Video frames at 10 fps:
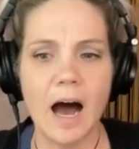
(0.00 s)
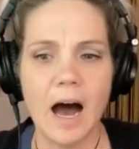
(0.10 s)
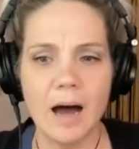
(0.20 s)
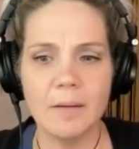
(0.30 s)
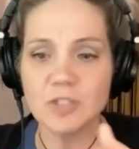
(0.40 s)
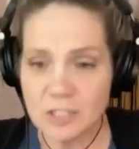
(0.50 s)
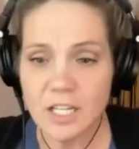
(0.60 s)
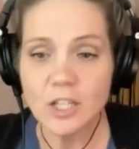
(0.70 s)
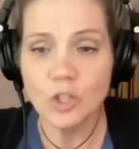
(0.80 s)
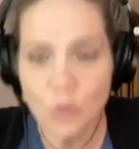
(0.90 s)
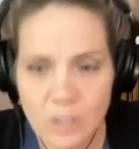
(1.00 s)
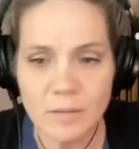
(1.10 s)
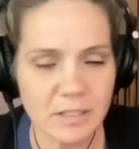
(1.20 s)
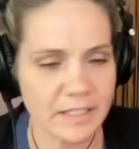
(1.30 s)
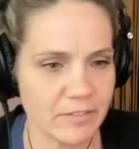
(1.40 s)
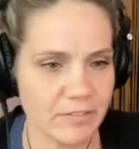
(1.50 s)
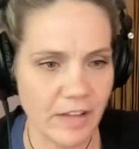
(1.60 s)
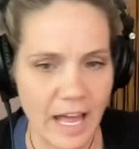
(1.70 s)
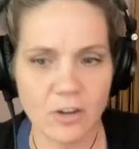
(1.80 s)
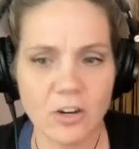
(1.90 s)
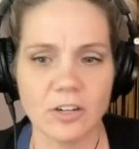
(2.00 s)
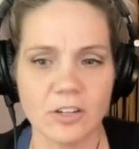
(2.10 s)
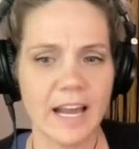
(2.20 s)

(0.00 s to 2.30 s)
Um, just like you can believe in flat earth.